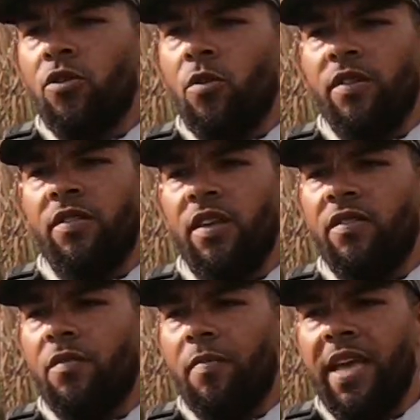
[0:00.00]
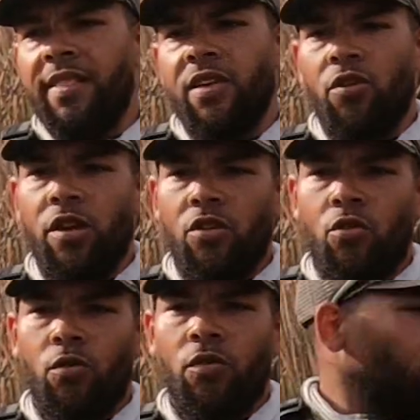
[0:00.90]
know, it's a bait that you can
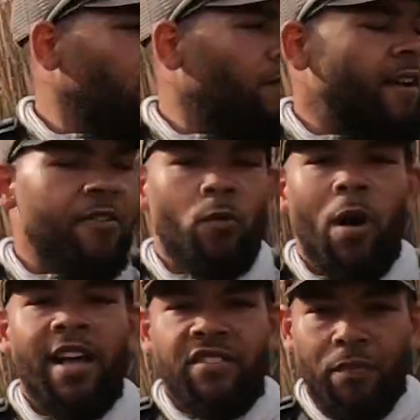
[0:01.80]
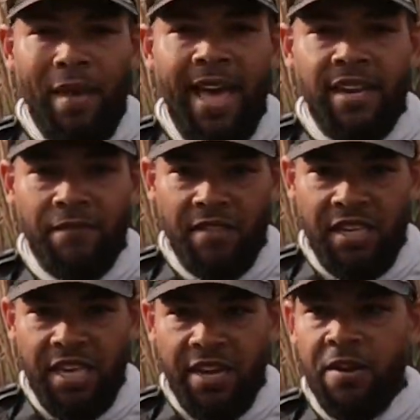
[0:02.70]
use a very wide span of the
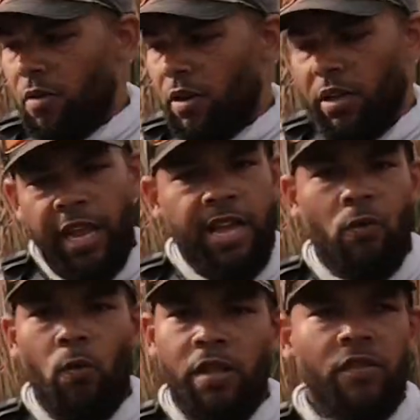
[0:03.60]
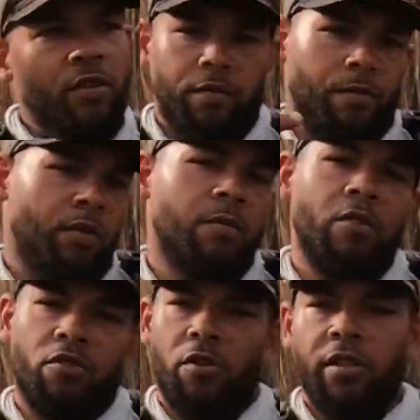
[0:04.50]
year, late winter, pretty
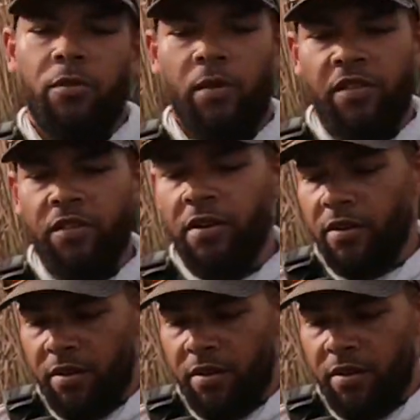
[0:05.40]
much early winter.